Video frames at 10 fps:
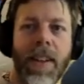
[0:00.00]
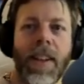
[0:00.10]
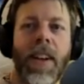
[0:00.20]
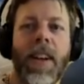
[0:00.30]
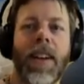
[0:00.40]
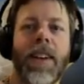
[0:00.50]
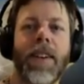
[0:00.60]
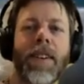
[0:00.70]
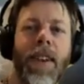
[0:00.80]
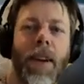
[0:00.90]

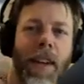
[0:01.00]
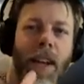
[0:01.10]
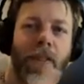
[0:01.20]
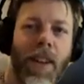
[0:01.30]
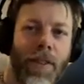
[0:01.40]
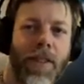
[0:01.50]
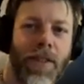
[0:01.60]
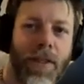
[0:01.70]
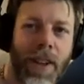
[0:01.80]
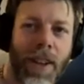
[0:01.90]
coming out of EOS
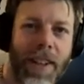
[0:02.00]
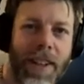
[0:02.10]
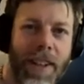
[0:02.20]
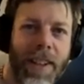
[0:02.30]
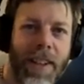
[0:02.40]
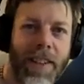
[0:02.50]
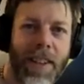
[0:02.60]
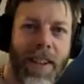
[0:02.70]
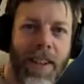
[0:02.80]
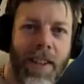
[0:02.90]
Detroit,
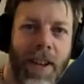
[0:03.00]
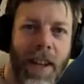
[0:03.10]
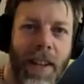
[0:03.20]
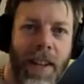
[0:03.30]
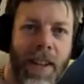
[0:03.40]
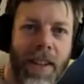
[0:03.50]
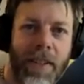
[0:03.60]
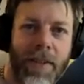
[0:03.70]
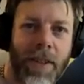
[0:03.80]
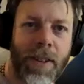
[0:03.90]
hustling and grinding
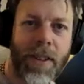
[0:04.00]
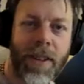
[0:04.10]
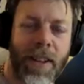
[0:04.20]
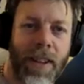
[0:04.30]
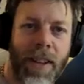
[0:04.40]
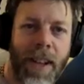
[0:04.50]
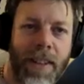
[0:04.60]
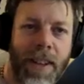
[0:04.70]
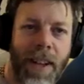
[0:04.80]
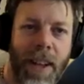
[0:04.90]
for all that
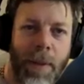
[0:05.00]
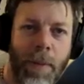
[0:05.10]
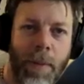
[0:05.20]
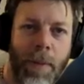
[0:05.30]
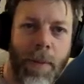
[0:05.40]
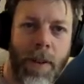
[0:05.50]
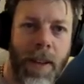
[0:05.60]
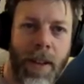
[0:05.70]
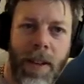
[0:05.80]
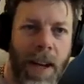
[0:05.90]
time
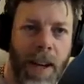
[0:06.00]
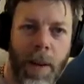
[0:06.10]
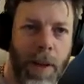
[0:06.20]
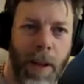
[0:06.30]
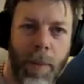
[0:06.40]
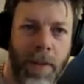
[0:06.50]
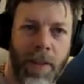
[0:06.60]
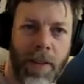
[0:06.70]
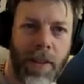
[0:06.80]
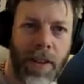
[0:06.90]
not in a paid
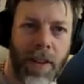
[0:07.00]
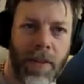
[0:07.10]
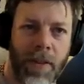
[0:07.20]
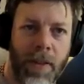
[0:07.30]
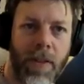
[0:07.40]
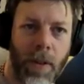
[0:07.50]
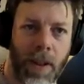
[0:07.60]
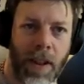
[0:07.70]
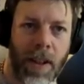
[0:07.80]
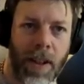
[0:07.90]
position for so
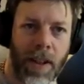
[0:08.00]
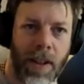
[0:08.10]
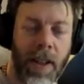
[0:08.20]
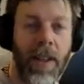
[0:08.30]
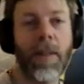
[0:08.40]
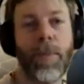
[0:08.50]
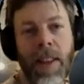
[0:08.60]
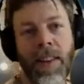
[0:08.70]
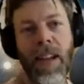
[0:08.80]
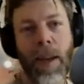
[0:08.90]
long. And
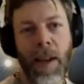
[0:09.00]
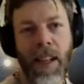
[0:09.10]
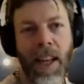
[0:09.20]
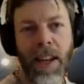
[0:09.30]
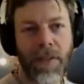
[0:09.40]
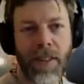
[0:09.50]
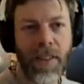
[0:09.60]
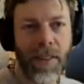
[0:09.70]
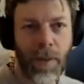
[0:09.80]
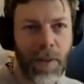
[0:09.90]
by the time I left,
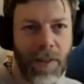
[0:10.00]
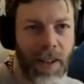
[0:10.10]
was still